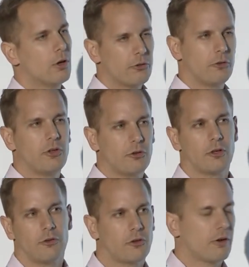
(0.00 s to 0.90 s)
Just this
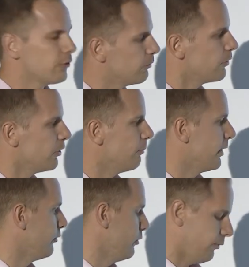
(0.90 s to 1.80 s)
kind of stuff that it
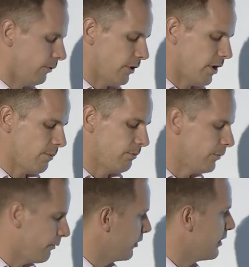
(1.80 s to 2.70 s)
makes use
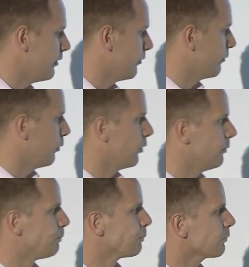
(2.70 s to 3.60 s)
of the data for
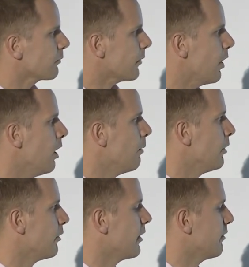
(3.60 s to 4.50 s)
them
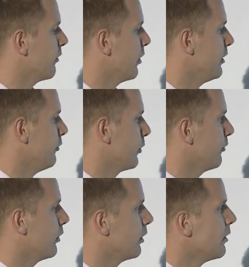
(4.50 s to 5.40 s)
and that they find
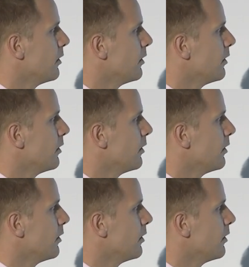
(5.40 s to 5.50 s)
interesting.